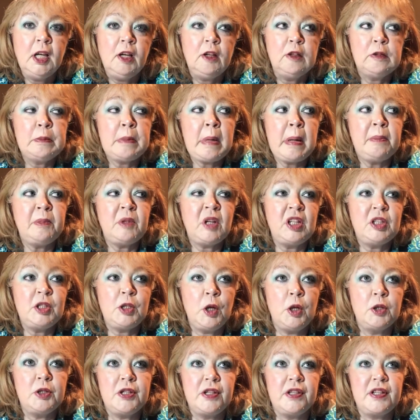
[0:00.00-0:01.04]
Remember I
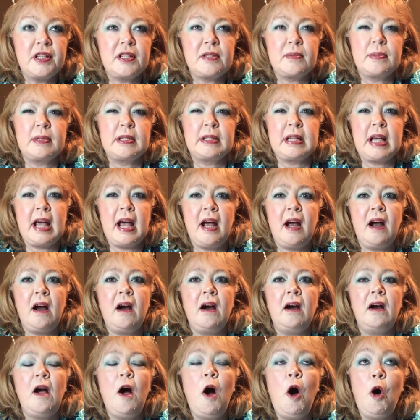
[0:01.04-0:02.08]
told you this was
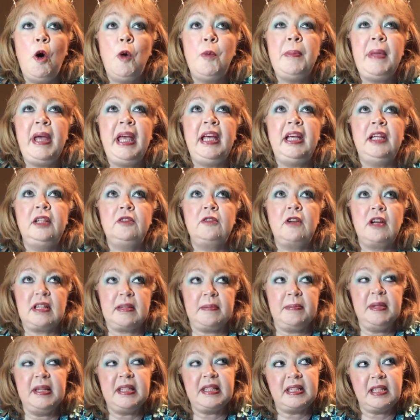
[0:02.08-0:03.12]
our homemade
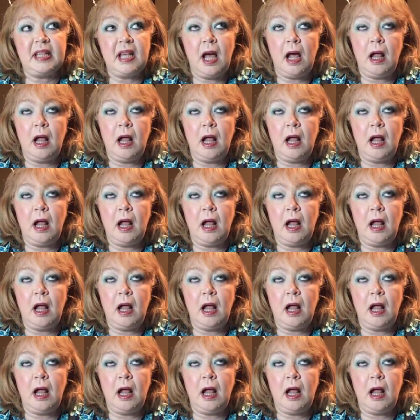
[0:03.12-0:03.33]
Christmas.